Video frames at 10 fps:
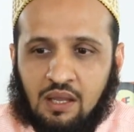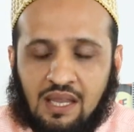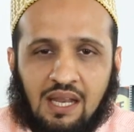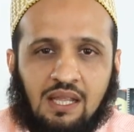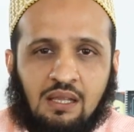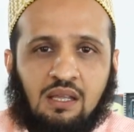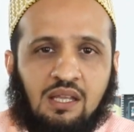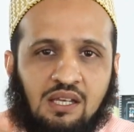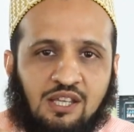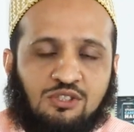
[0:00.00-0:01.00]
Getting
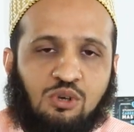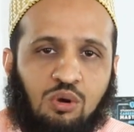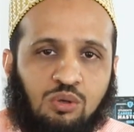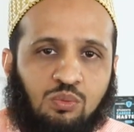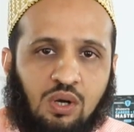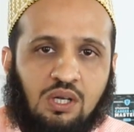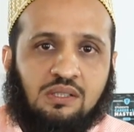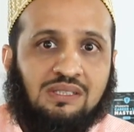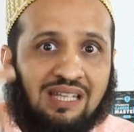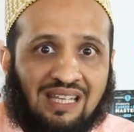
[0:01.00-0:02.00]
in his own
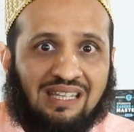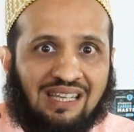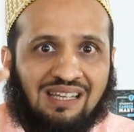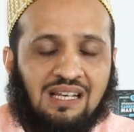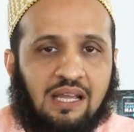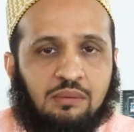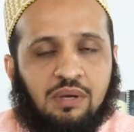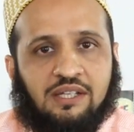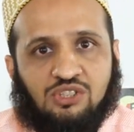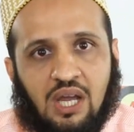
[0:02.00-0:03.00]
world, thinking like
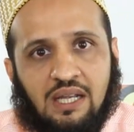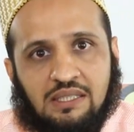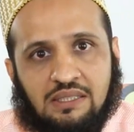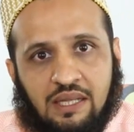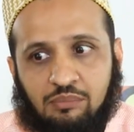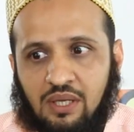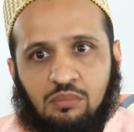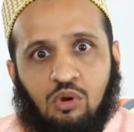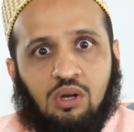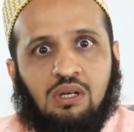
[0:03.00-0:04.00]
my child, and
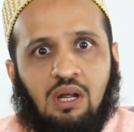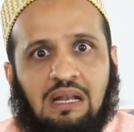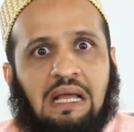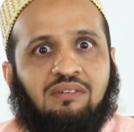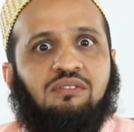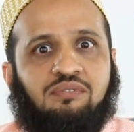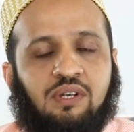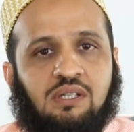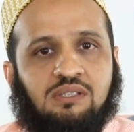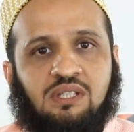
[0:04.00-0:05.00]
being more alive and
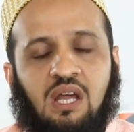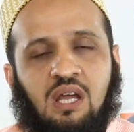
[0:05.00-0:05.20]
fearless,